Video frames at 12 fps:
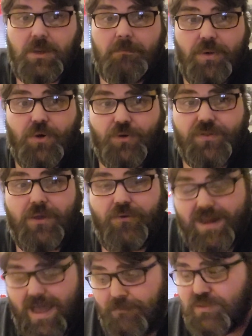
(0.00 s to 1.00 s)
on board. There were
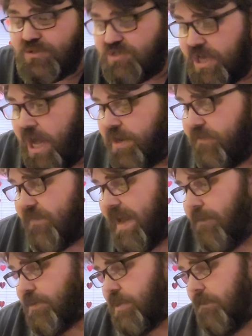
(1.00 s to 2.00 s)
an absolute ton of
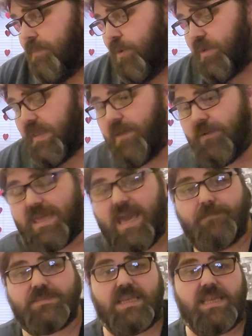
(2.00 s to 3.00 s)
flowers on board, and they were
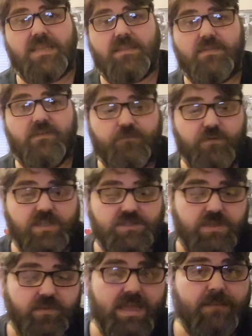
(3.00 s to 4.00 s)
kept in the fridge.
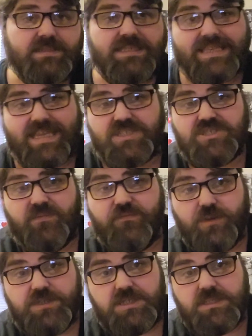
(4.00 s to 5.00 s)
They were kept in the kitchen
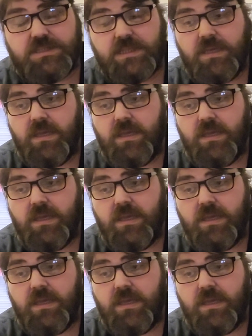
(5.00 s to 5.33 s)
fridges.